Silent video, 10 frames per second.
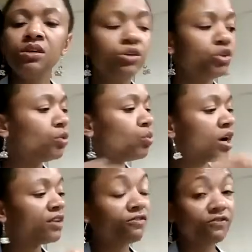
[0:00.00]
You'll
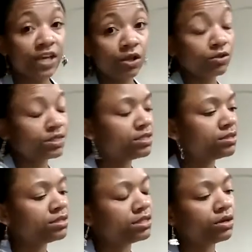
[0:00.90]
want felt.
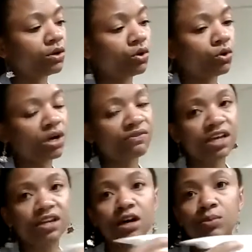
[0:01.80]
So I've
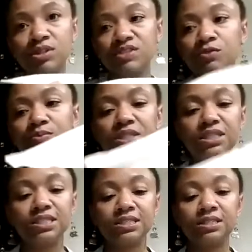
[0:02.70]
got a couple of different
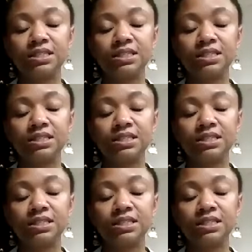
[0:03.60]
pieces